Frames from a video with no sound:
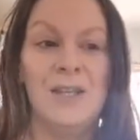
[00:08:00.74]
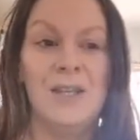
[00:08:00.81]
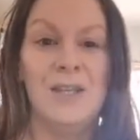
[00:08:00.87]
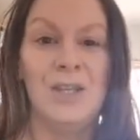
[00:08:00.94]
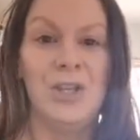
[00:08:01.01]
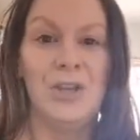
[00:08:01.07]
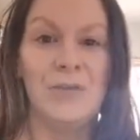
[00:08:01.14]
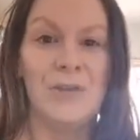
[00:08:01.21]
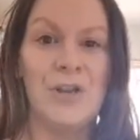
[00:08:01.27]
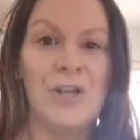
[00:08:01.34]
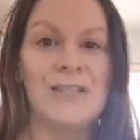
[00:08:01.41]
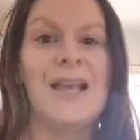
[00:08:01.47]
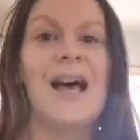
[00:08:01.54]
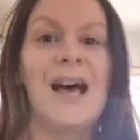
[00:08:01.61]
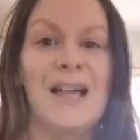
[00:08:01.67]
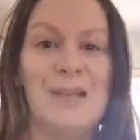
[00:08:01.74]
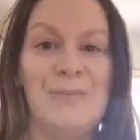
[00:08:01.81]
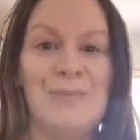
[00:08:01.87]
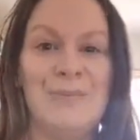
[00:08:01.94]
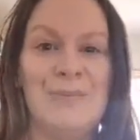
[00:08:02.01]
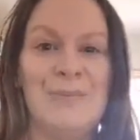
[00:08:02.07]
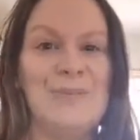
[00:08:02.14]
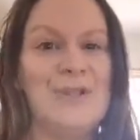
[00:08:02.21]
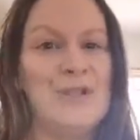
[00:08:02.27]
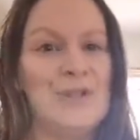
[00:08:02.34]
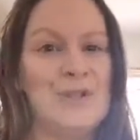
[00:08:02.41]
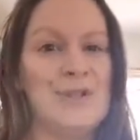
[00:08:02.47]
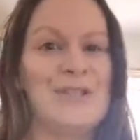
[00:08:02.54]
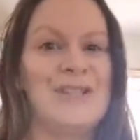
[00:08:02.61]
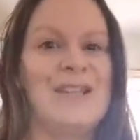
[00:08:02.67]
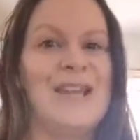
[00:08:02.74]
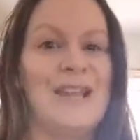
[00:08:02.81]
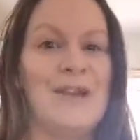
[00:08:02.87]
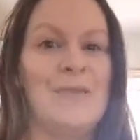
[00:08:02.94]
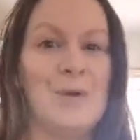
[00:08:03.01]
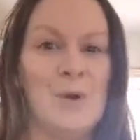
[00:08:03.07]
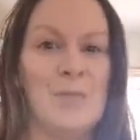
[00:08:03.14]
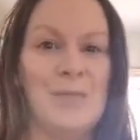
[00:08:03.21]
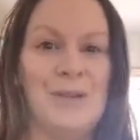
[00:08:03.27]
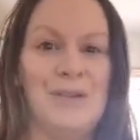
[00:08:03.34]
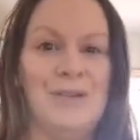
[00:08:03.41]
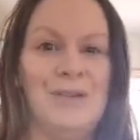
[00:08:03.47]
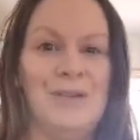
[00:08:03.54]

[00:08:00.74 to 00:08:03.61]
you've got time to just take a moment